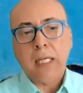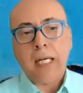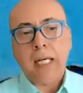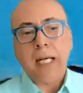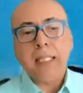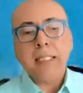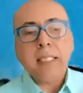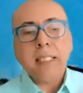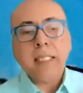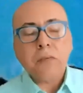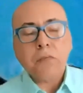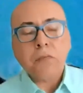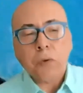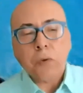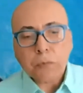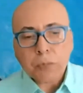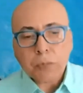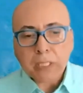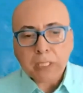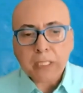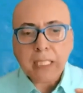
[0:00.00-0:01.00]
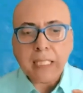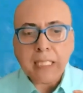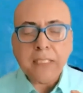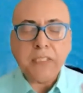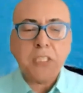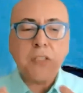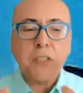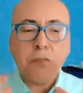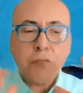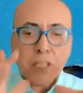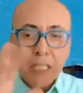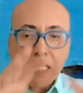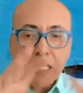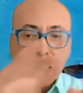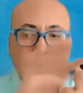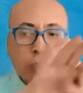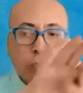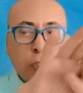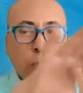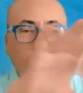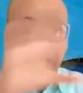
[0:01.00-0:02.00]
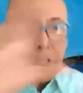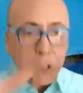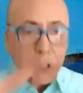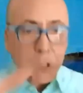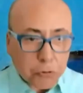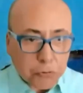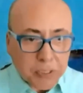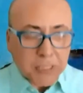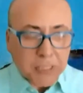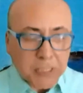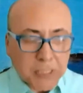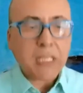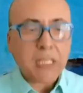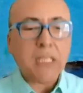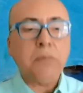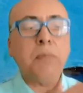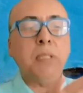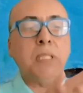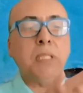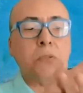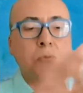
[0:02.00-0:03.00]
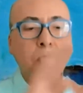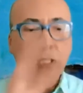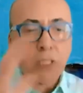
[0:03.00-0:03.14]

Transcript: And therefore, we instead of dealing with 22 statements,